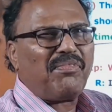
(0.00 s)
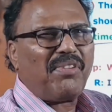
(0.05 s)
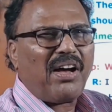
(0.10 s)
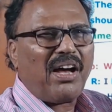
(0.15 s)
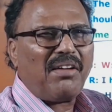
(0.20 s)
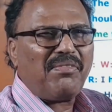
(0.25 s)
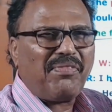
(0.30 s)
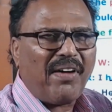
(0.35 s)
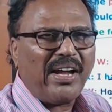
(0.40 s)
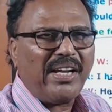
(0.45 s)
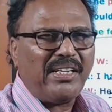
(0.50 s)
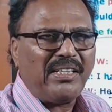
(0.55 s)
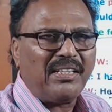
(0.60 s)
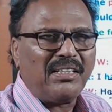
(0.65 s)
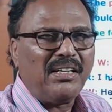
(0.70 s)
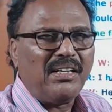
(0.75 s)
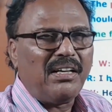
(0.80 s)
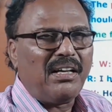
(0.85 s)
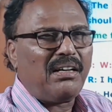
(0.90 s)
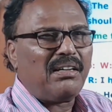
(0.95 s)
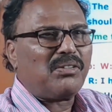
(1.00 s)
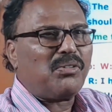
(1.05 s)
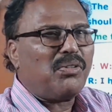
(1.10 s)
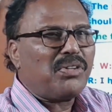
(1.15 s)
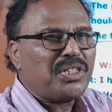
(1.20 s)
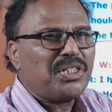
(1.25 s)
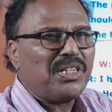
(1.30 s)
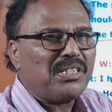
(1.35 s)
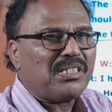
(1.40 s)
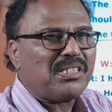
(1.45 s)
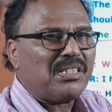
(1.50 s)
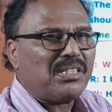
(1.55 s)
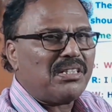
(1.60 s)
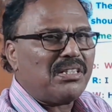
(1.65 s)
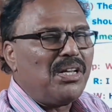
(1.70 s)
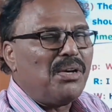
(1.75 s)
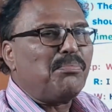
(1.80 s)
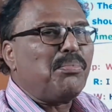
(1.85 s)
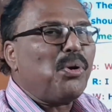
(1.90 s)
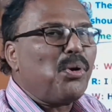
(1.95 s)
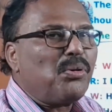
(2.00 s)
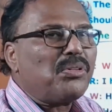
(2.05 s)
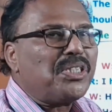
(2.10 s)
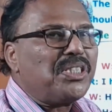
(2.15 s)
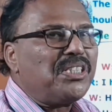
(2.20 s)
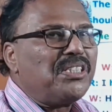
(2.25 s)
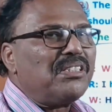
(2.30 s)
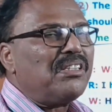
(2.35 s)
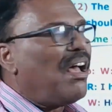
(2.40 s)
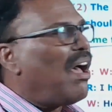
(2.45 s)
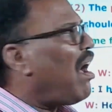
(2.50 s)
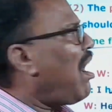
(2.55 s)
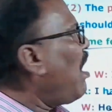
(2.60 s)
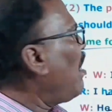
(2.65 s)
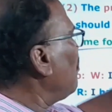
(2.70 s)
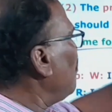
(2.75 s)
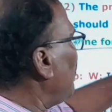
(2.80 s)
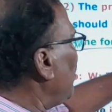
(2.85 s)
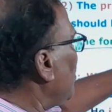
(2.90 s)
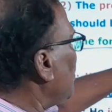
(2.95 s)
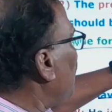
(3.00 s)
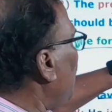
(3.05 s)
I find questions posed on this